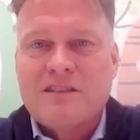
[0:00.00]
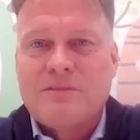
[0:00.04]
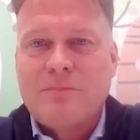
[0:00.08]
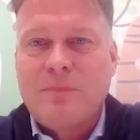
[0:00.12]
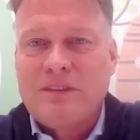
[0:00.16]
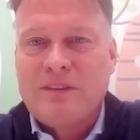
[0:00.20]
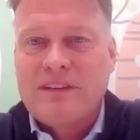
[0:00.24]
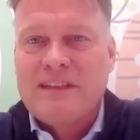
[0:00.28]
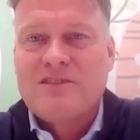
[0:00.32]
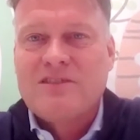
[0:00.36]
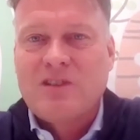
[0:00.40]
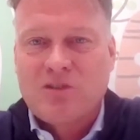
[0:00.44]

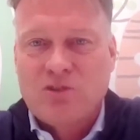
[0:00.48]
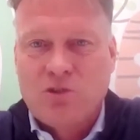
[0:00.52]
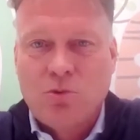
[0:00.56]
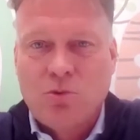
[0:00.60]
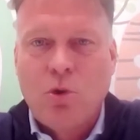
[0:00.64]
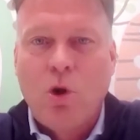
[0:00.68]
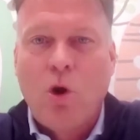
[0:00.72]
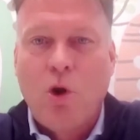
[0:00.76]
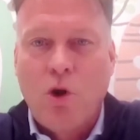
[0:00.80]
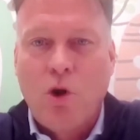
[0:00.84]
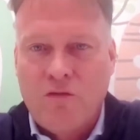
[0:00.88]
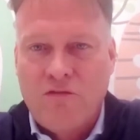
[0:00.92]
but these are
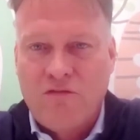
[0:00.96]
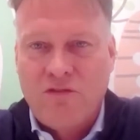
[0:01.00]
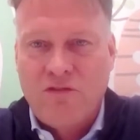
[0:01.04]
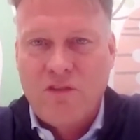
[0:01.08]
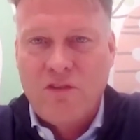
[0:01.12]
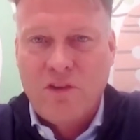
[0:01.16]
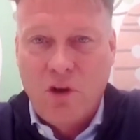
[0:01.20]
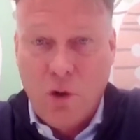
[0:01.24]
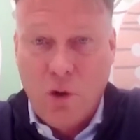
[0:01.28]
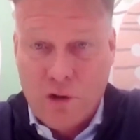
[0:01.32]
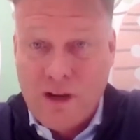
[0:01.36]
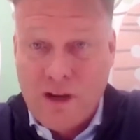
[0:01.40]
two
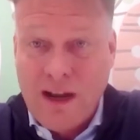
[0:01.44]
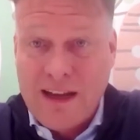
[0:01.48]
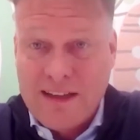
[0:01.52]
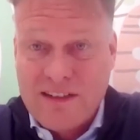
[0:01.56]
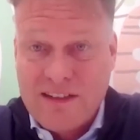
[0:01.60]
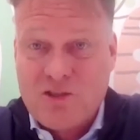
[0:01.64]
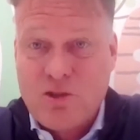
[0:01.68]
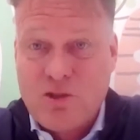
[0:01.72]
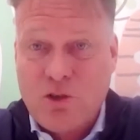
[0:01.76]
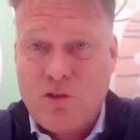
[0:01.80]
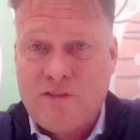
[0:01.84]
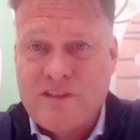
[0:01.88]

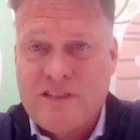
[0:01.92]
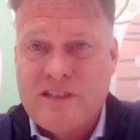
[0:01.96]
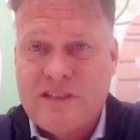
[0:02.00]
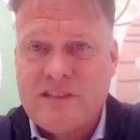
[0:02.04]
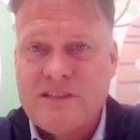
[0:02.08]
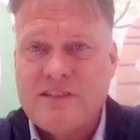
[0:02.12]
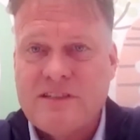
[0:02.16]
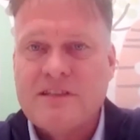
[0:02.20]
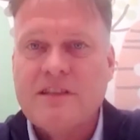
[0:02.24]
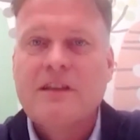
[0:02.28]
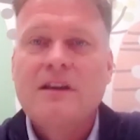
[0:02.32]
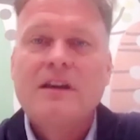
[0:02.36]
online
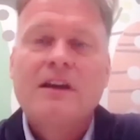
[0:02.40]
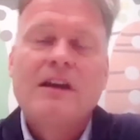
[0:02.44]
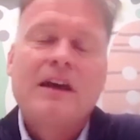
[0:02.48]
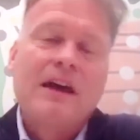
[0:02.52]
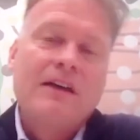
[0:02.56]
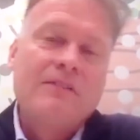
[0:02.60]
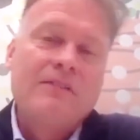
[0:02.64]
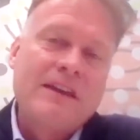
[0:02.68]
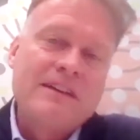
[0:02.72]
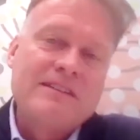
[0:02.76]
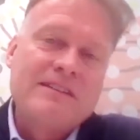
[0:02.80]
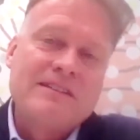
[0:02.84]
services,
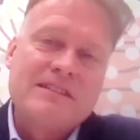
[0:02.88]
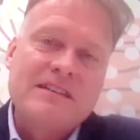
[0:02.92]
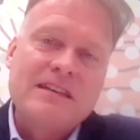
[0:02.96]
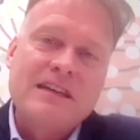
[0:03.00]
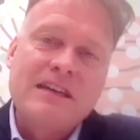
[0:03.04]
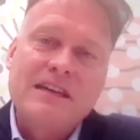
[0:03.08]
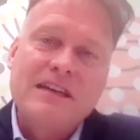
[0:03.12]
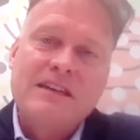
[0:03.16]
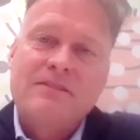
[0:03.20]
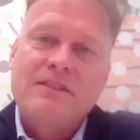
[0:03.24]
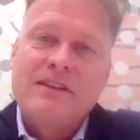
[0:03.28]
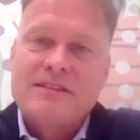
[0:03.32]
and they
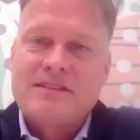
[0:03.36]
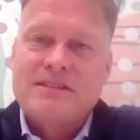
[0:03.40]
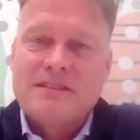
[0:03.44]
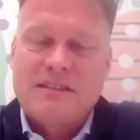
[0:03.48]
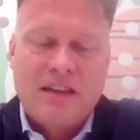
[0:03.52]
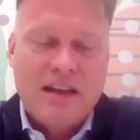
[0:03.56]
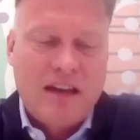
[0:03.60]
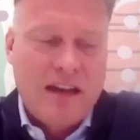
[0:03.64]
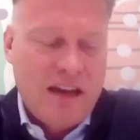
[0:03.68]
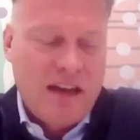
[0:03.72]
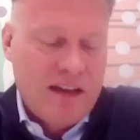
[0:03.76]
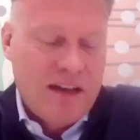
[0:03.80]
see
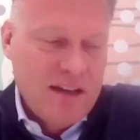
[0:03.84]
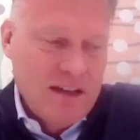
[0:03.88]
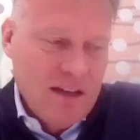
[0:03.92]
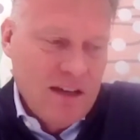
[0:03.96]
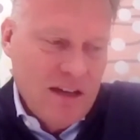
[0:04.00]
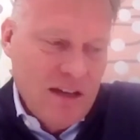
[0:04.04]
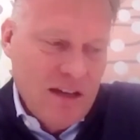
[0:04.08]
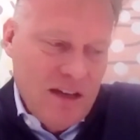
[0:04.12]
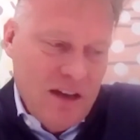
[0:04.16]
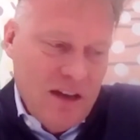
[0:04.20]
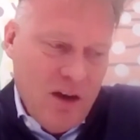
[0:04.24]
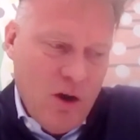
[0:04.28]
this
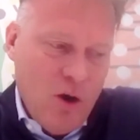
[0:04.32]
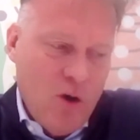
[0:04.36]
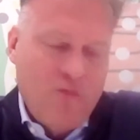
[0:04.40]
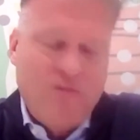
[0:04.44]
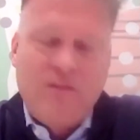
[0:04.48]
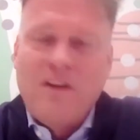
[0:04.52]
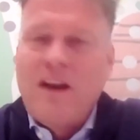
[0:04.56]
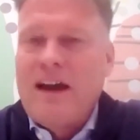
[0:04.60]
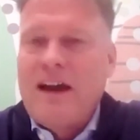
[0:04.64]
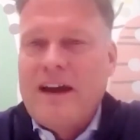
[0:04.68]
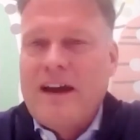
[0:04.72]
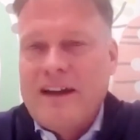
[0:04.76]

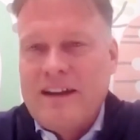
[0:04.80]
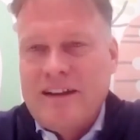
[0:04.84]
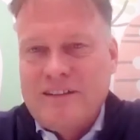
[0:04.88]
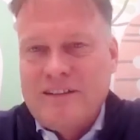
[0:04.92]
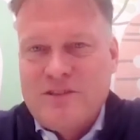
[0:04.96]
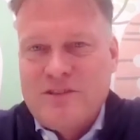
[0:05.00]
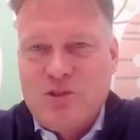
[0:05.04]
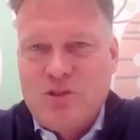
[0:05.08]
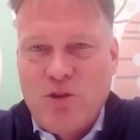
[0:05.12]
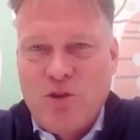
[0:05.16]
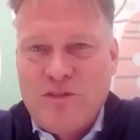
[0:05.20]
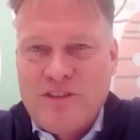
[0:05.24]
offline
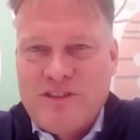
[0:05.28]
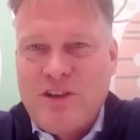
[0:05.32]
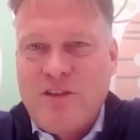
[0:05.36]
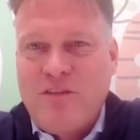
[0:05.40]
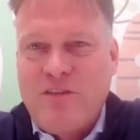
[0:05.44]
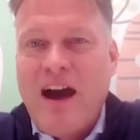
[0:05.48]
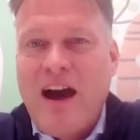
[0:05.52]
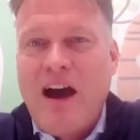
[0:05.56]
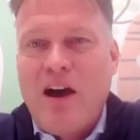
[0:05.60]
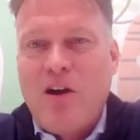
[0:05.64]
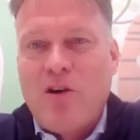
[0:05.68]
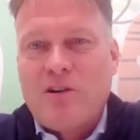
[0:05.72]
service of
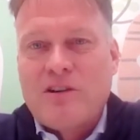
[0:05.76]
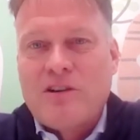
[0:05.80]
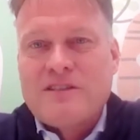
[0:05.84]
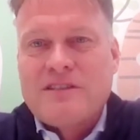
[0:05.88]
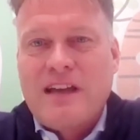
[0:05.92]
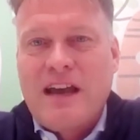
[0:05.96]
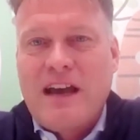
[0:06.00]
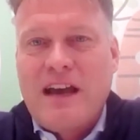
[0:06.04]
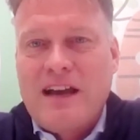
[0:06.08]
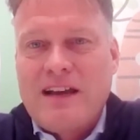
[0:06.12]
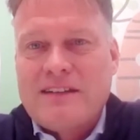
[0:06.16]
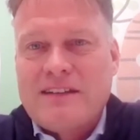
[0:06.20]
ours
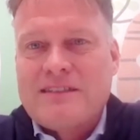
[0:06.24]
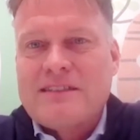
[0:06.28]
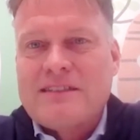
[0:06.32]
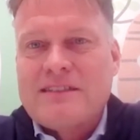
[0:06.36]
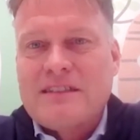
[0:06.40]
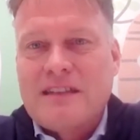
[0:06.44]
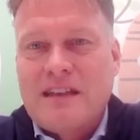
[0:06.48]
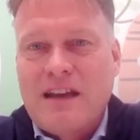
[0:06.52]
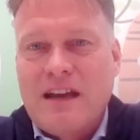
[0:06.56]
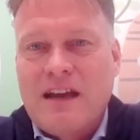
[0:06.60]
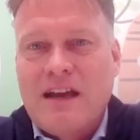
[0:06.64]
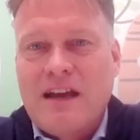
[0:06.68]
as
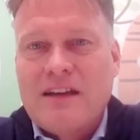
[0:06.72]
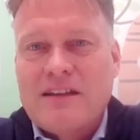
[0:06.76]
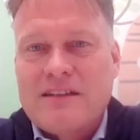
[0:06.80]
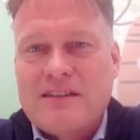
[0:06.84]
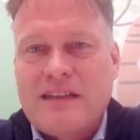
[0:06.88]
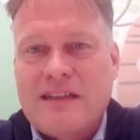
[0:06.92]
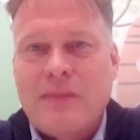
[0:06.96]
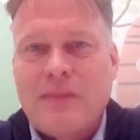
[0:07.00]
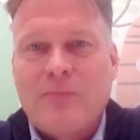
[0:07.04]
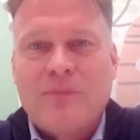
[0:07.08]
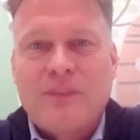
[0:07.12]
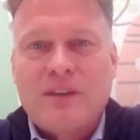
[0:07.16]

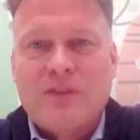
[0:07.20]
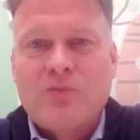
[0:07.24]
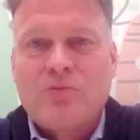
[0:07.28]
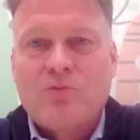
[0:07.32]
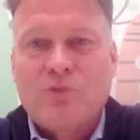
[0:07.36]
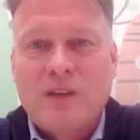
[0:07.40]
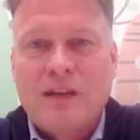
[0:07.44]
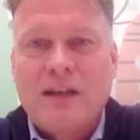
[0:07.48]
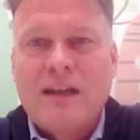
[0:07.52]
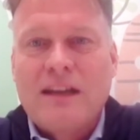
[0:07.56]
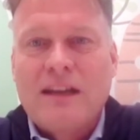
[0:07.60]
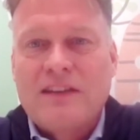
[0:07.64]
something
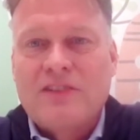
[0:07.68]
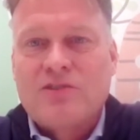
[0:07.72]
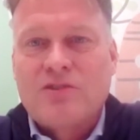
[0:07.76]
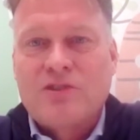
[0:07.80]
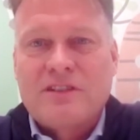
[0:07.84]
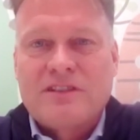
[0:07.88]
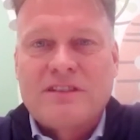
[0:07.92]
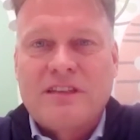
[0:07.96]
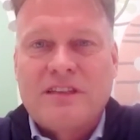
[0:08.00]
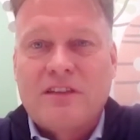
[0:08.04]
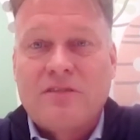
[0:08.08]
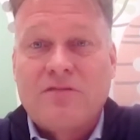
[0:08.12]
really
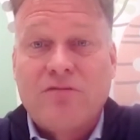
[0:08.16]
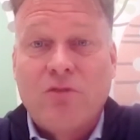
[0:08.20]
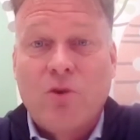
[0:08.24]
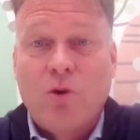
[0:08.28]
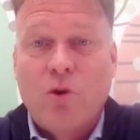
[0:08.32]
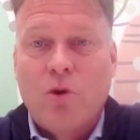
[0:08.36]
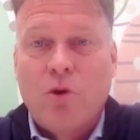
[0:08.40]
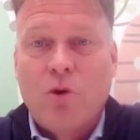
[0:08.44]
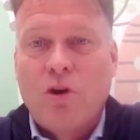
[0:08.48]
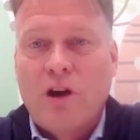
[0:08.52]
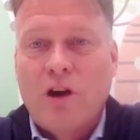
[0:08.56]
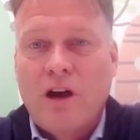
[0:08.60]
interesting
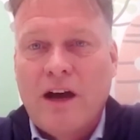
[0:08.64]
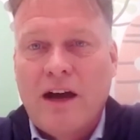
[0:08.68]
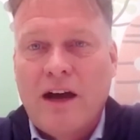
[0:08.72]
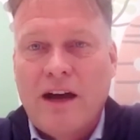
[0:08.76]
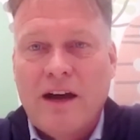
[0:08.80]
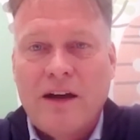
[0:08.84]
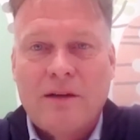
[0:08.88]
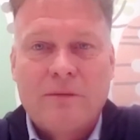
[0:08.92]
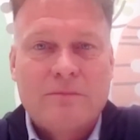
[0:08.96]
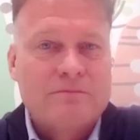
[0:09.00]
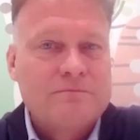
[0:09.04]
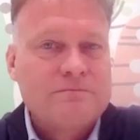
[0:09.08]
for
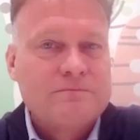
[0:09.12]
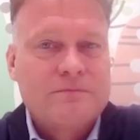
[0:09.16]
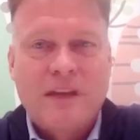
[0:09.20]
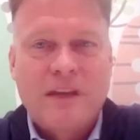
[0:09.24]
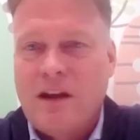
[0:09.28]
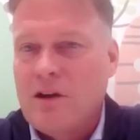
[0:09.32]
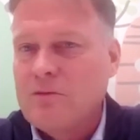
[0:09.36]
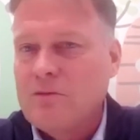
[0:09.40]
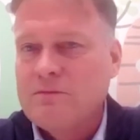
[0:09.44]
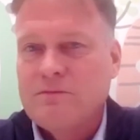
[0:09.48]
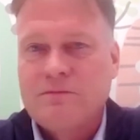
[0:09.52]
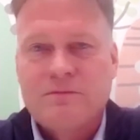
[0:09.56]

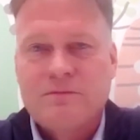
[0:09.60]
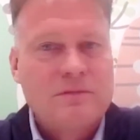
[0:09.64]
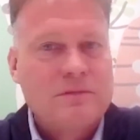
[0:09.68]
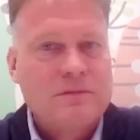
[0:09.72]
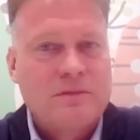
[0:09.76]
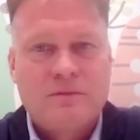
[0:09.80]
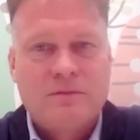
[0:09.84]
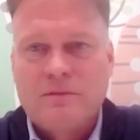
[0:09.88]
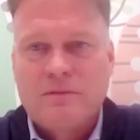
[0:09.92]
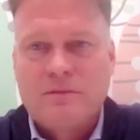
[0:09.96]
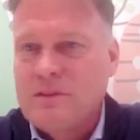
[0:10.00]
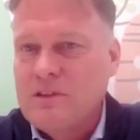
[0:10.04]

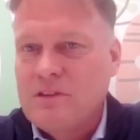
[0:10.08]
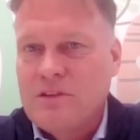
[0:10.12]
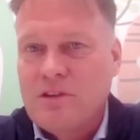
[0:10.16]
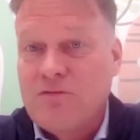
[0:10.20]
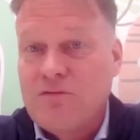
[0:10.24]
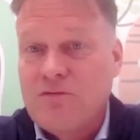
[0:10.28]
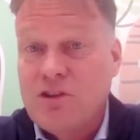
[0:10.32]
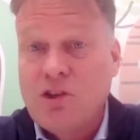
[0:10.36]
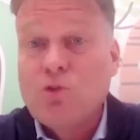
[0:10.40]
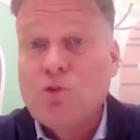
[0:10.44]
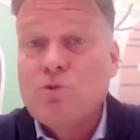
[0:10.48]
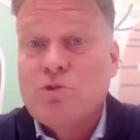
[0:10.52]
the
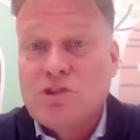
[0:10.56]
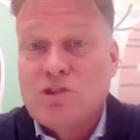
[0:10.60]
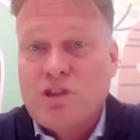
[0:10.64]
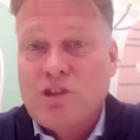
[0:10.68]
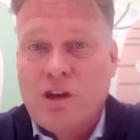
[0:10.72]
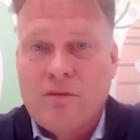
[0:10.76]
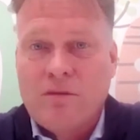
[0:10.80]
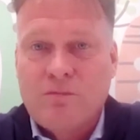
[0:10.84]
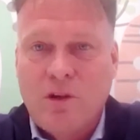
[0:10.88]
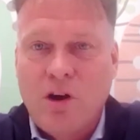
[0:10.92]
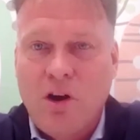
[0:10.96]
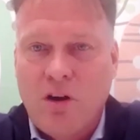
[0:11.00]

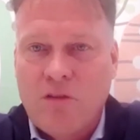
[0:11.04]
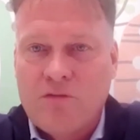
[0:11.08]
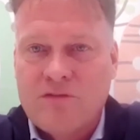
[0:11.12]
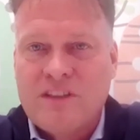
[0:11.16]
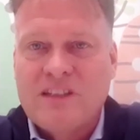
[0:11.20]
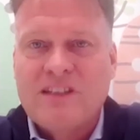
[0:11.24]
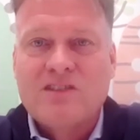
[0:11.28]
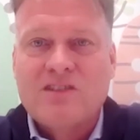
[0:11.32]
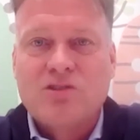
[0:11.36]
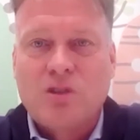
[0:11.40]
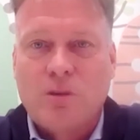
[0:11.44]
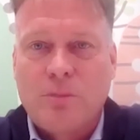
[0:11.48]
future of
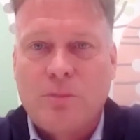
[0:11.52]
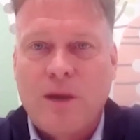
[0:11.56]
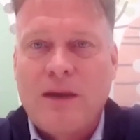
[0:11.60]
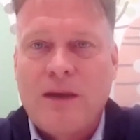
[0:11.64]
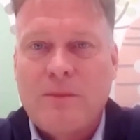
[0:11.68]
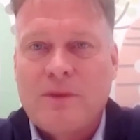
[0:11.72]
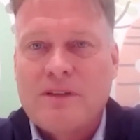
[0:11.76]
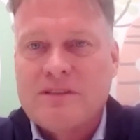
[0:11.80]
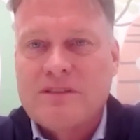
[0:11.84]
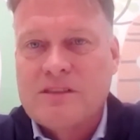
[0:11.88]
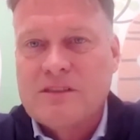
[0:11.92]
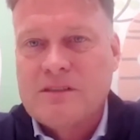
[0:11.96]
digital
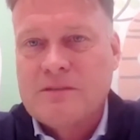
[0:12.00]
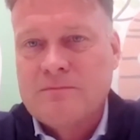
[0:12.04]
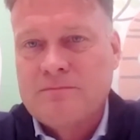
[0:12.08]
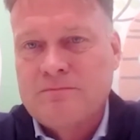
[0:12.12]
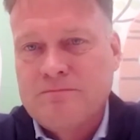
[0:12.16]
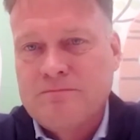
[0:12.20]
payments.